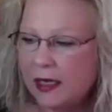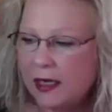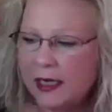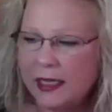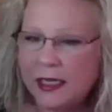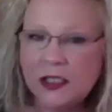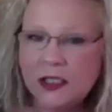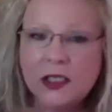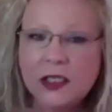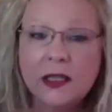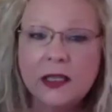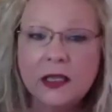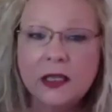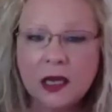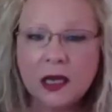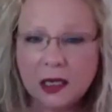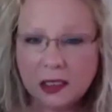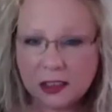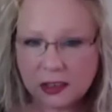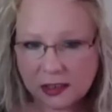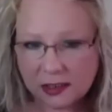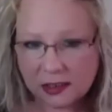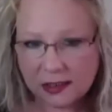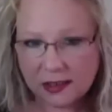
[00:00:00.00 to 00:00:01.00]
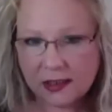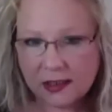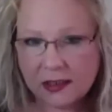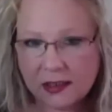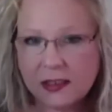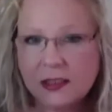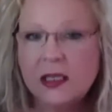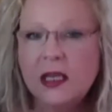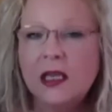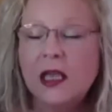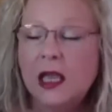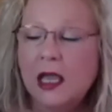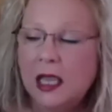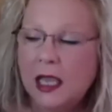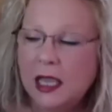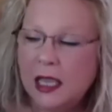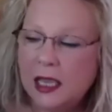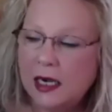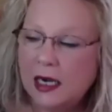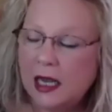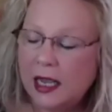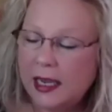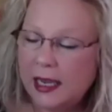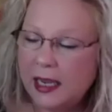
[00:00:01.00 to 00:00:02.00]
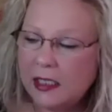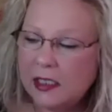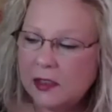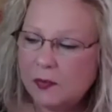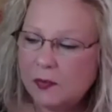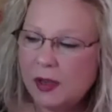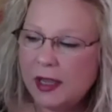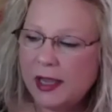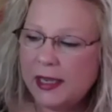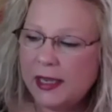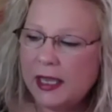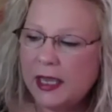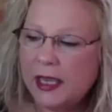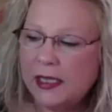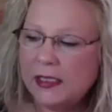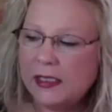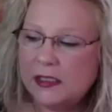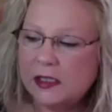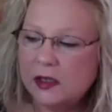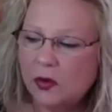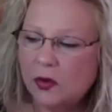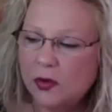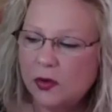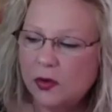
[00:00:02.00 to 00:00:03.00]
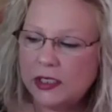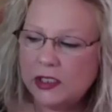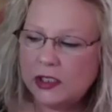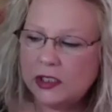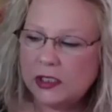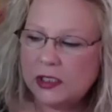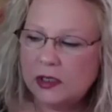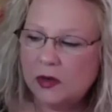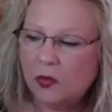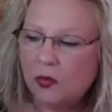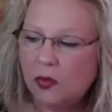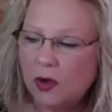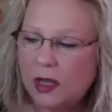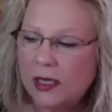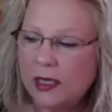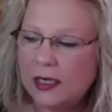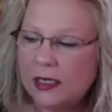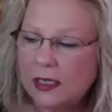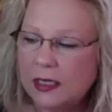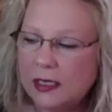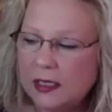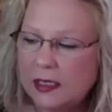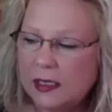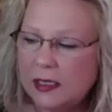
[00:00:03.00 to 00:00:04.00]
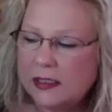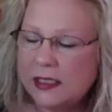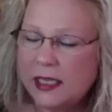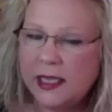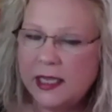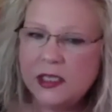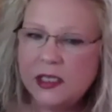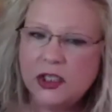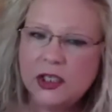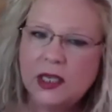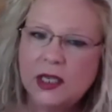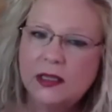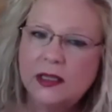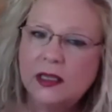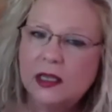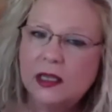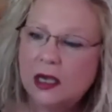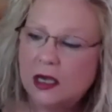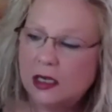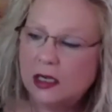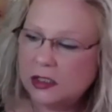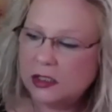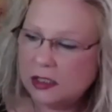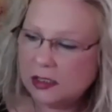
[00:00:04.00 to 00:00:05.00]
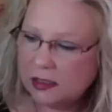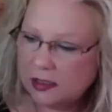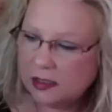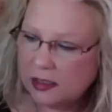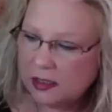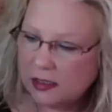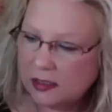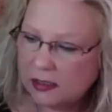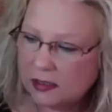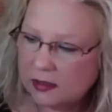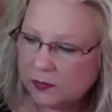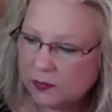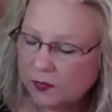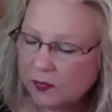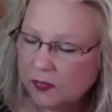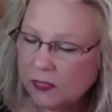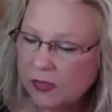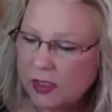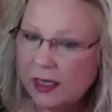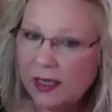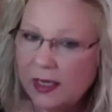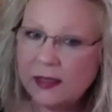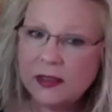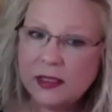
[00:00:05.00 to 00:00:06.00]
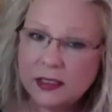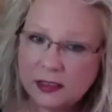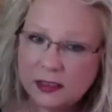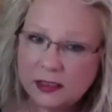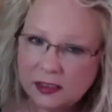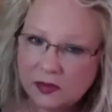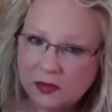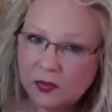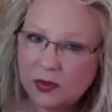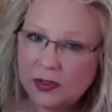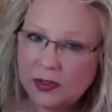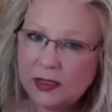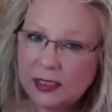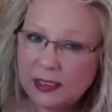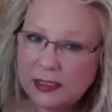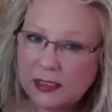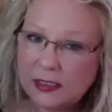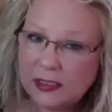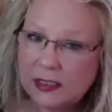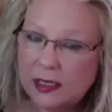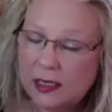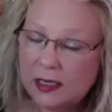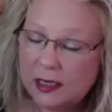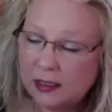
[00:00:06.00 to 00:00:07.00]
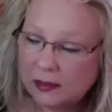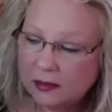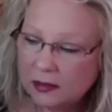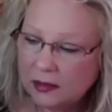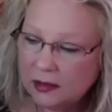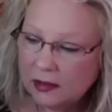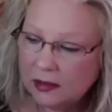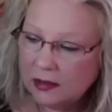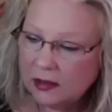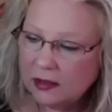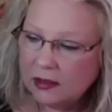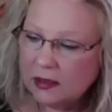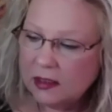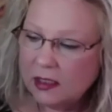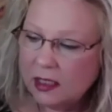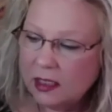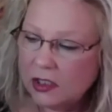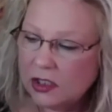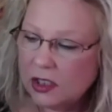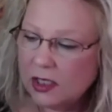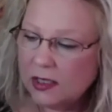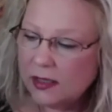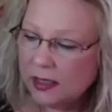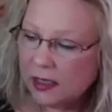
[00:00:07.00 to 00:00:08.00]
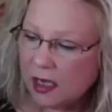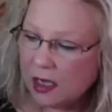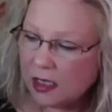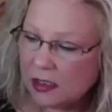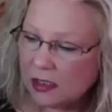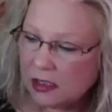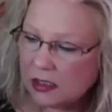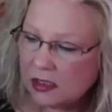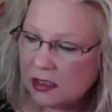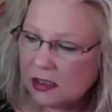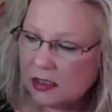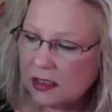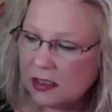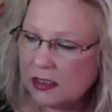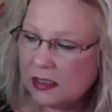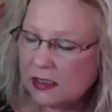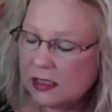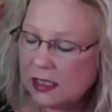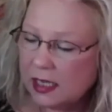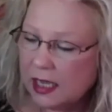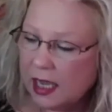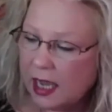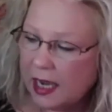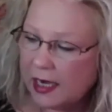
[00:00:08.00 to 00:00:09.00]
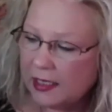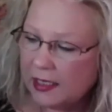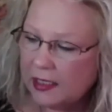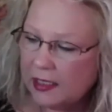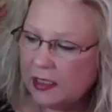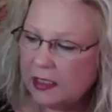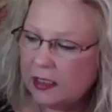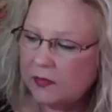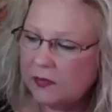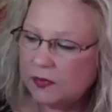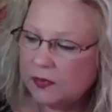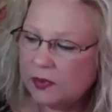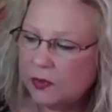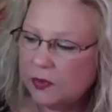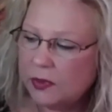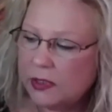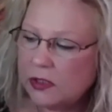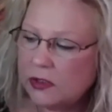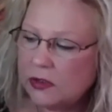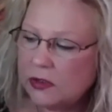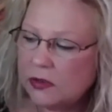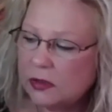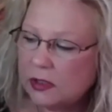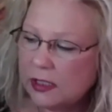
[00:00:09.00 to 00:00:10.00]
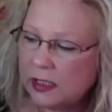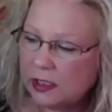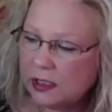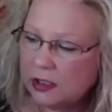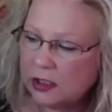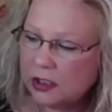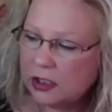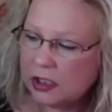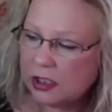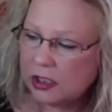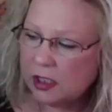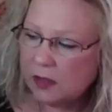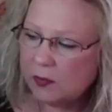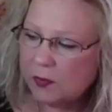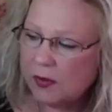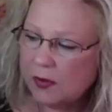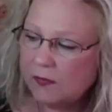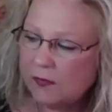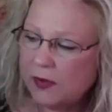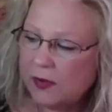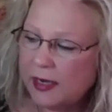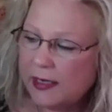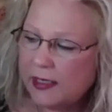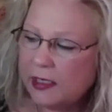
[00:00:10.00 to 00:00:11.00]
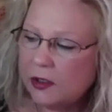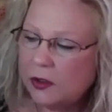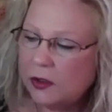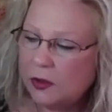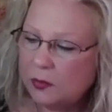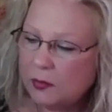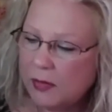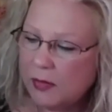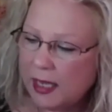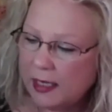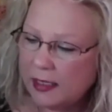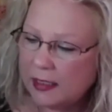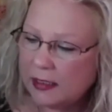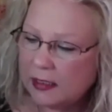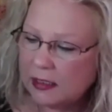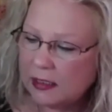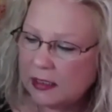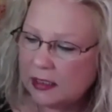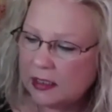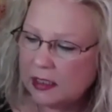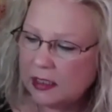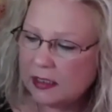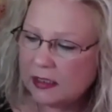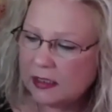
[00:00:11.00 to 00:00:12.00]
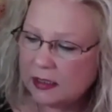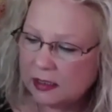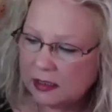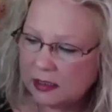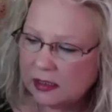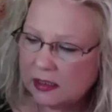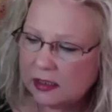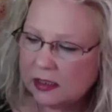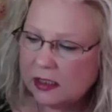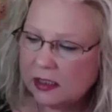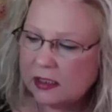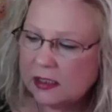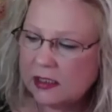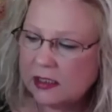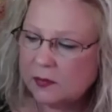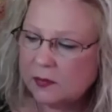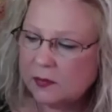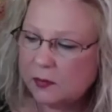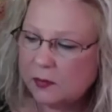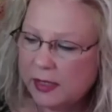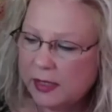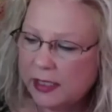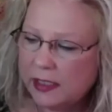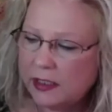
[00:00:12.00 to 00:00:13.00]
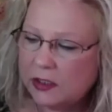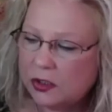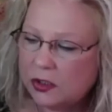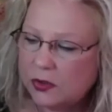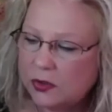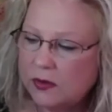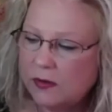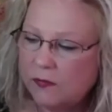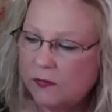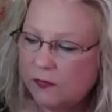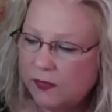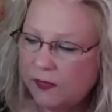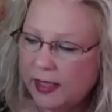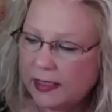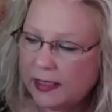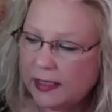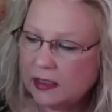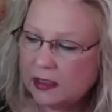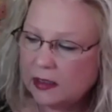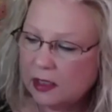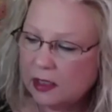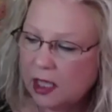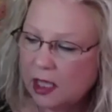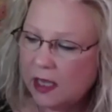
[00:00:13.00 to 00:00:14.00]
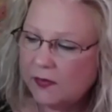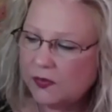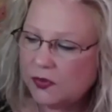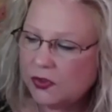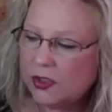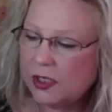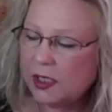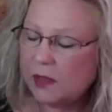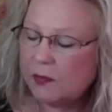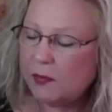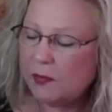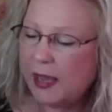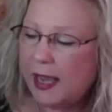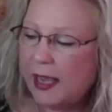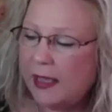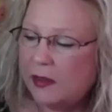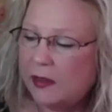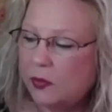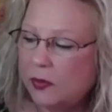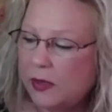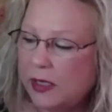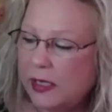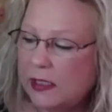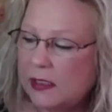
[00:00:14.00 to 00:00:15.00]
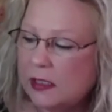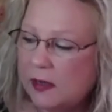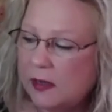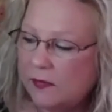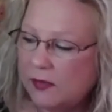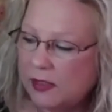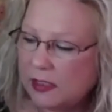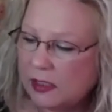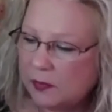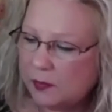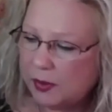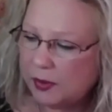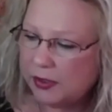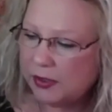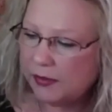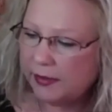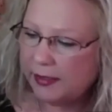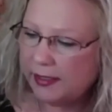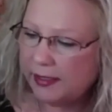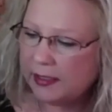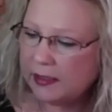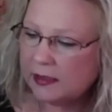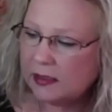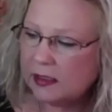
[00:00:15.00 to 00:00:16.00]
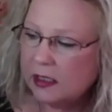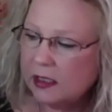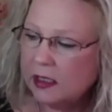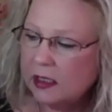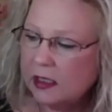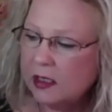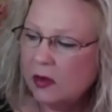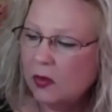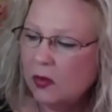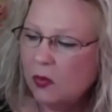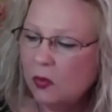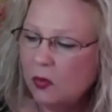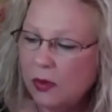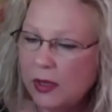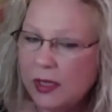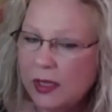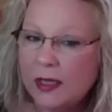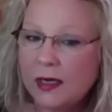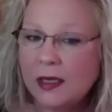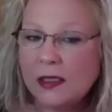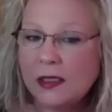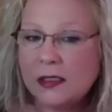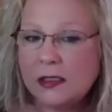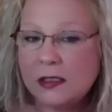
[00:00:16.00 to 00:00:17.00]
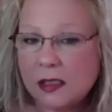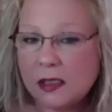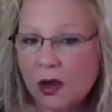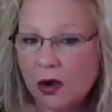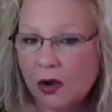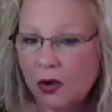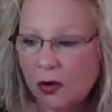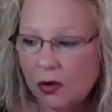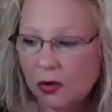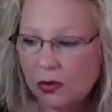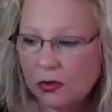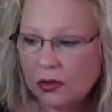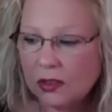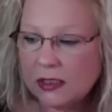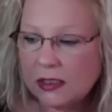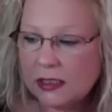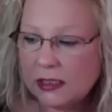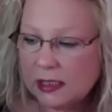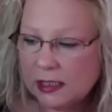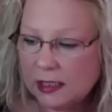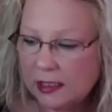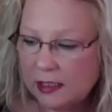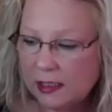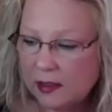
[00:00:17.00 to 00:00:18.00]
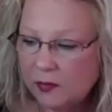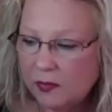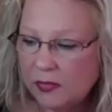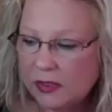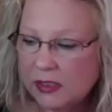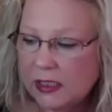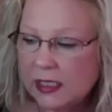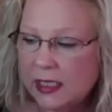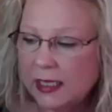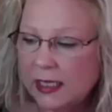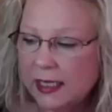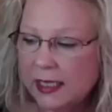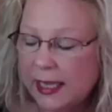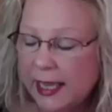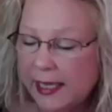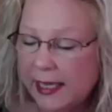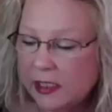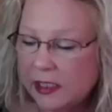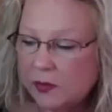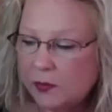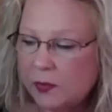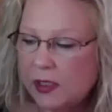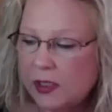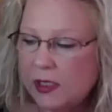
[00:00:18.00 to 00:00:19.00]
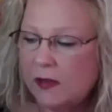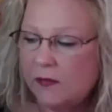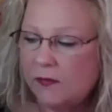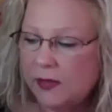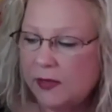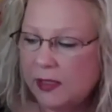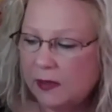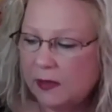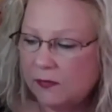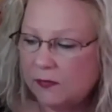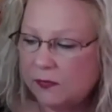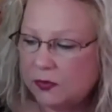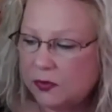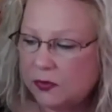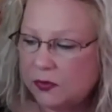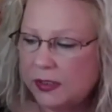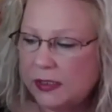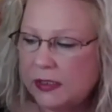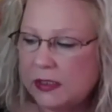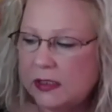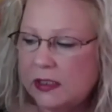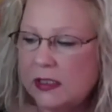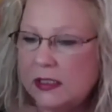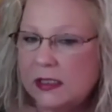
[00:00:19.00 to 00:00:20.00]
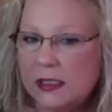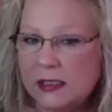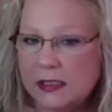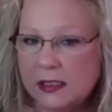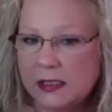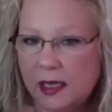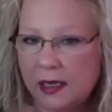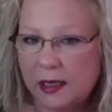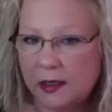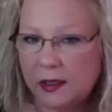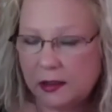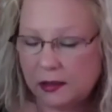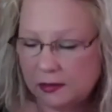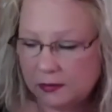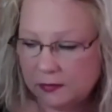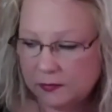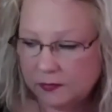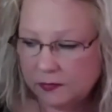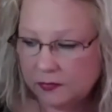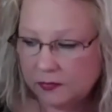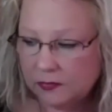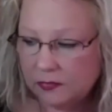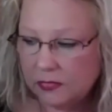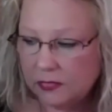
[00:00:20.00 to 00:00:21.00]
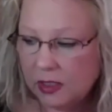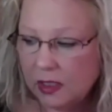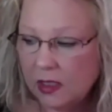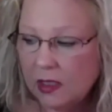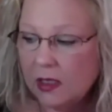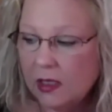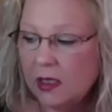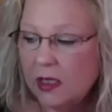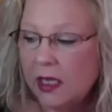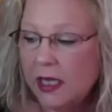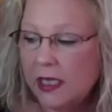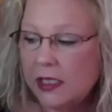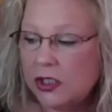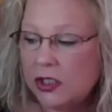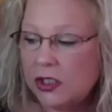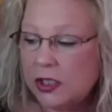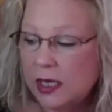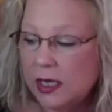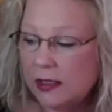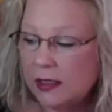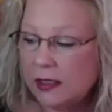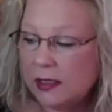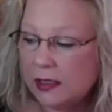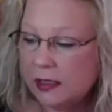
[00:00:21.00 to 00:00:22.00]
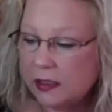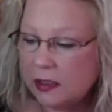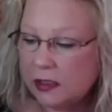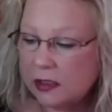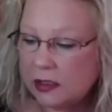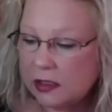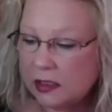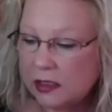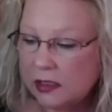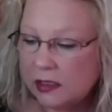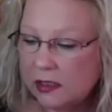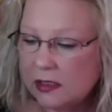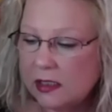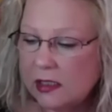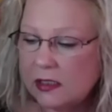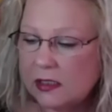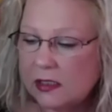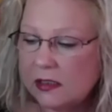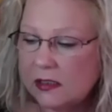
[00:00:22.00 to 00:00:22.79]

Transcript: angelic consciousness. And I asked my guys the question, what is angelic consciousness? And this is what they said. Angelic consciousness is a guiding, influential energy providing humanity assistance meant to affect life journey pathways of experience when a soul deems engagement of influence is desired. Angelic energies is